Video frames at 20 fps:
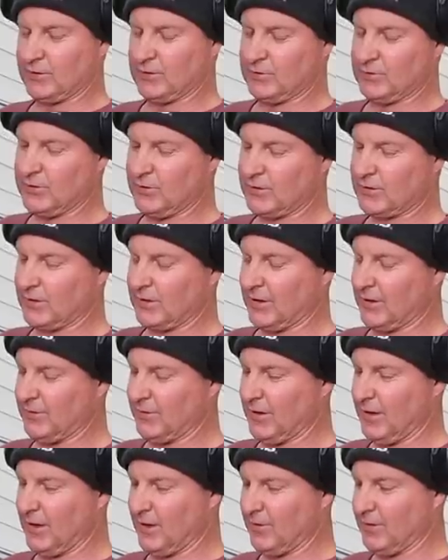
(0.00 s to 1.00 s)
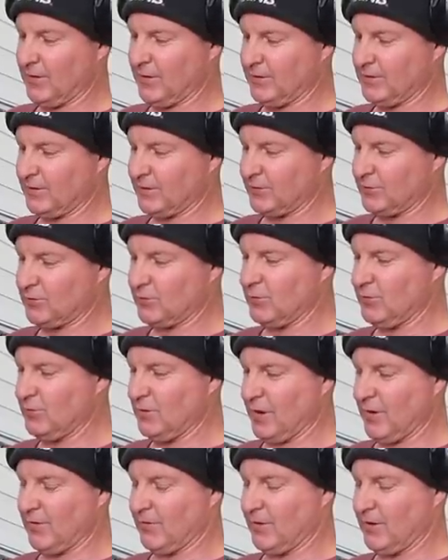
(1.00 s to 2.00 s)
the zerk out now and you stick the
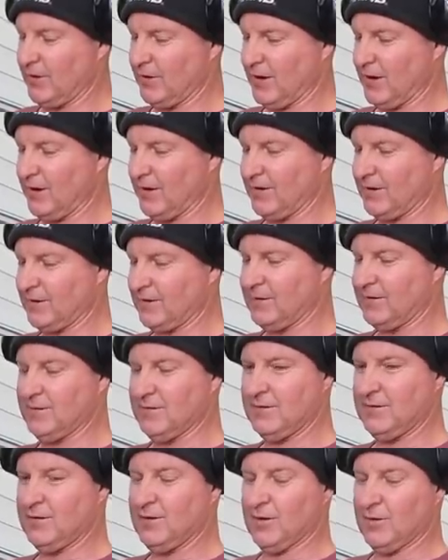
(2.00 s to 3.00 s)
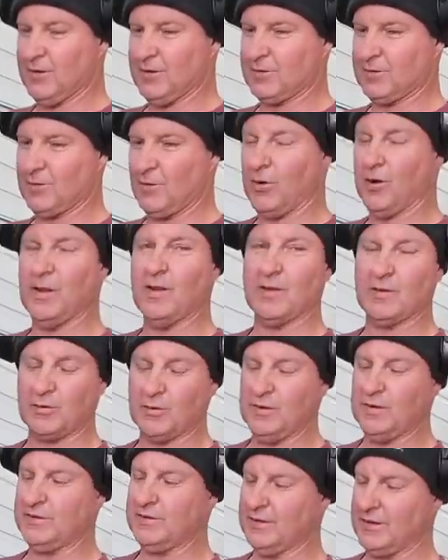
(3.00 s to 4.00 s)
screwdriver in there and, you know, there's oil,
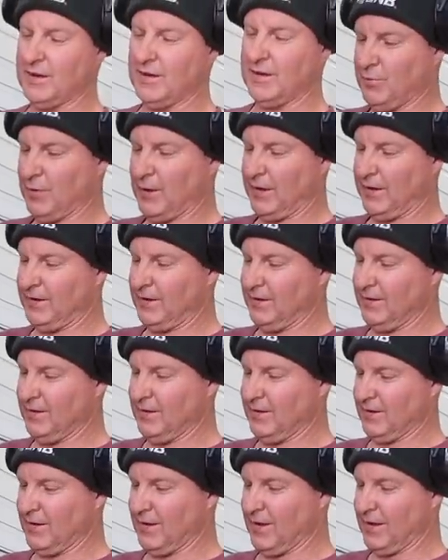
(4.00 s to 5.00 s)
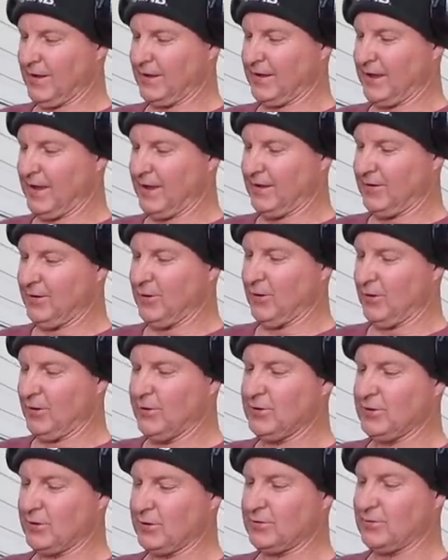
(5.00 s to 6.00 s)
grease in there, but I can't, you know,
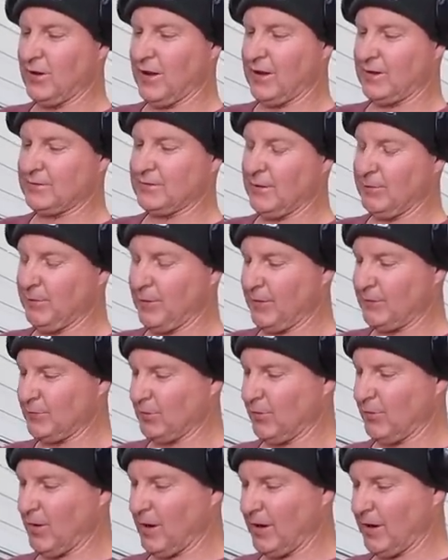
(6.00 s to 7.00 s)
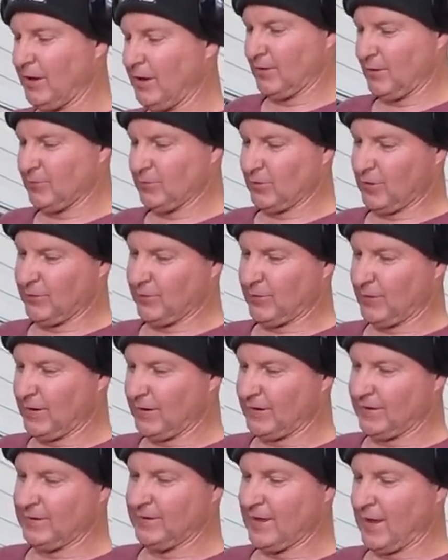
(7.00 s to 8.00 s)
it just locks up after a while. So I'm trying to figure out how
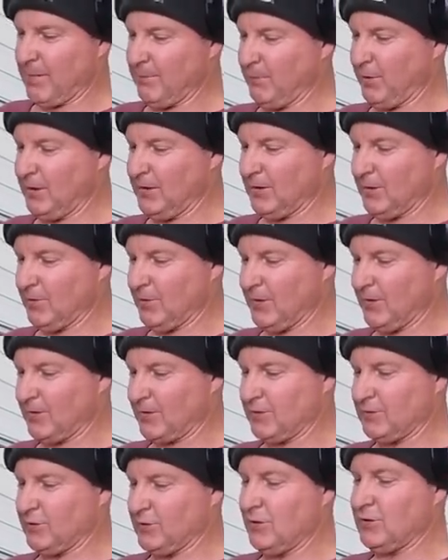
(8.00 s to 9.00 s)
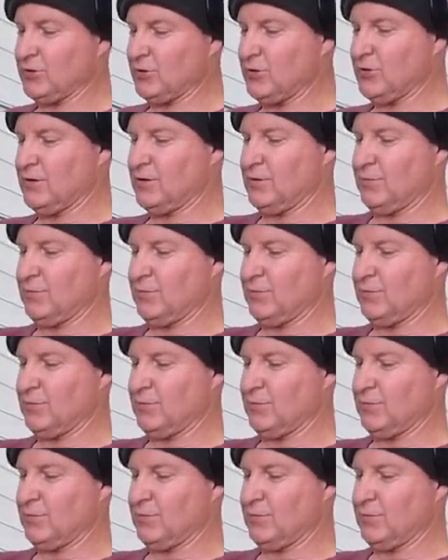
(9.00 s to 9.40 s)
to get that pin or whatever because it should